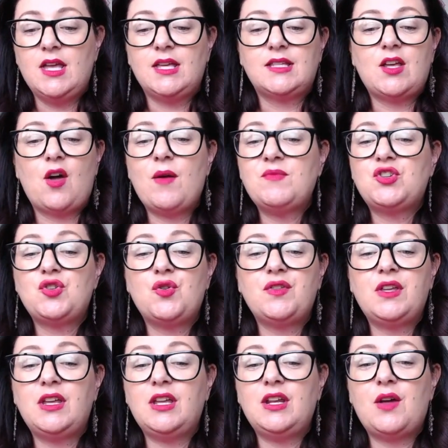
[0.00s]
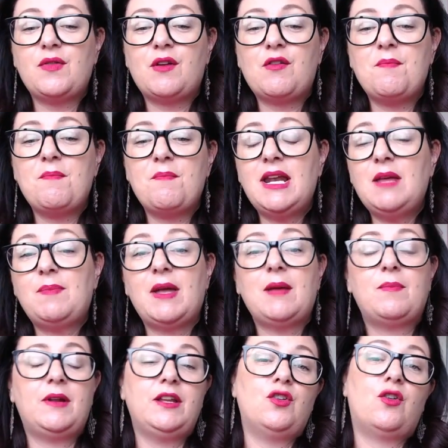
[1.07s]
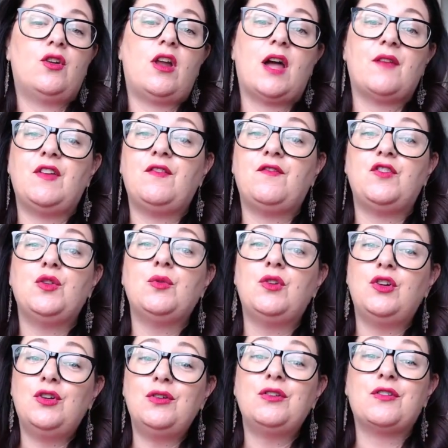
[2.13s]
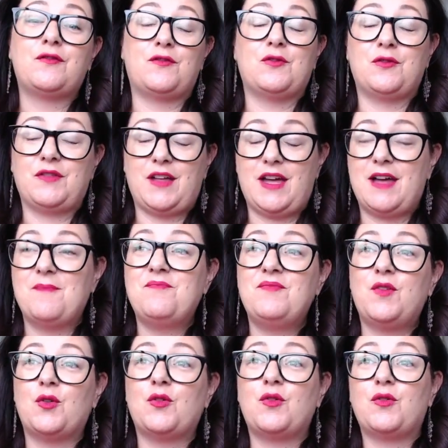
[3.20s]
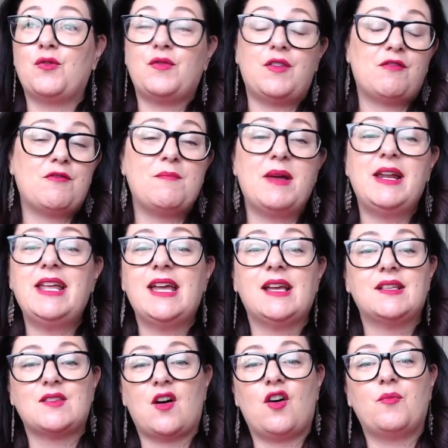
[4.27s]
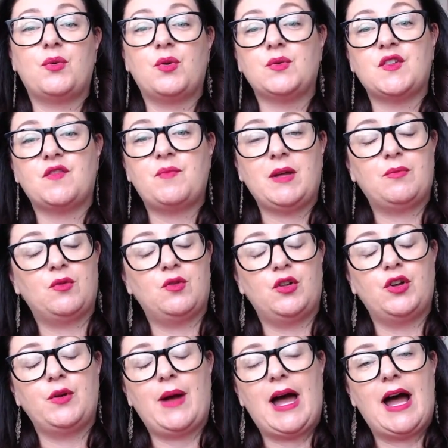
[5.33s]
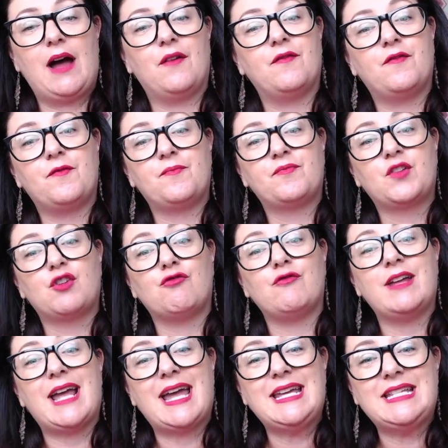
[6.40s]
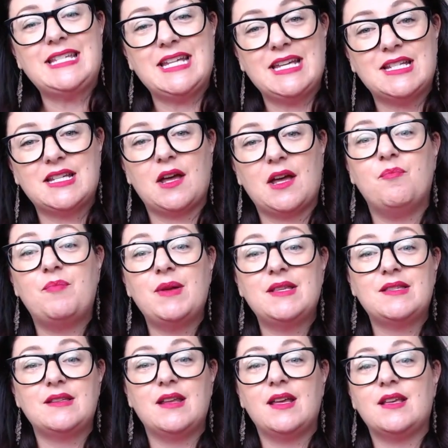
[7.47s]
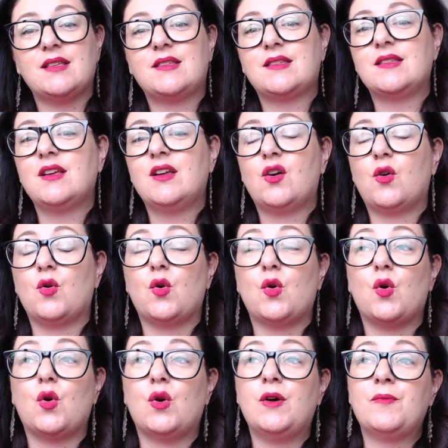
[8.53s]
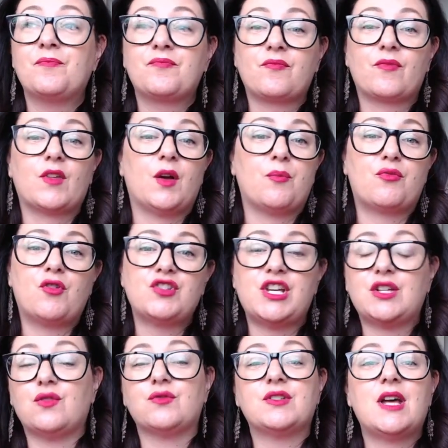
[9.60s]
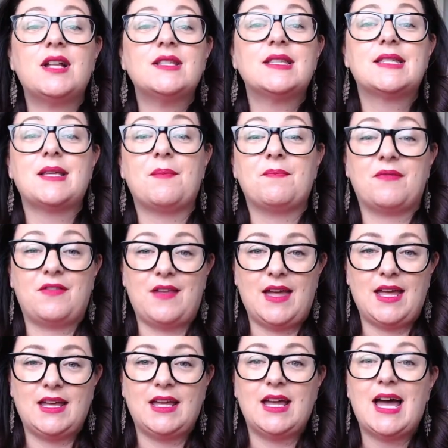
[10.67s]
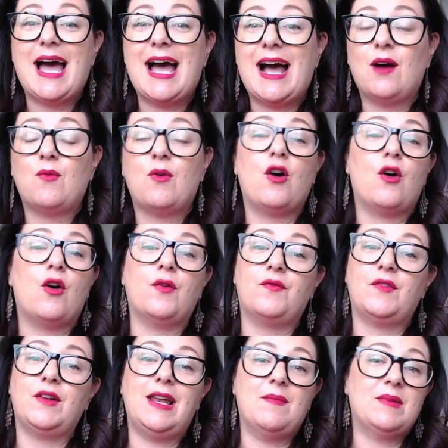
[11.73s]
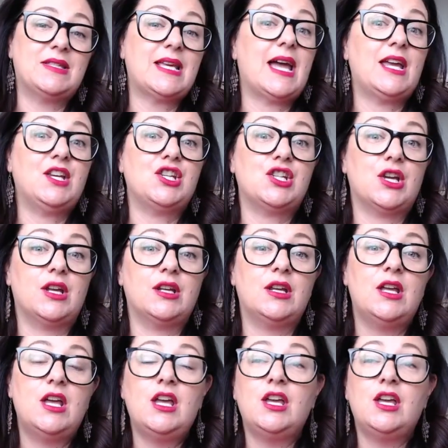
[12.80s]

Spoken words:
So I'm sure that, you know, there are many people in your life, if you look for them, or there are many examples of people who have created a business or a project or done something out of limitation.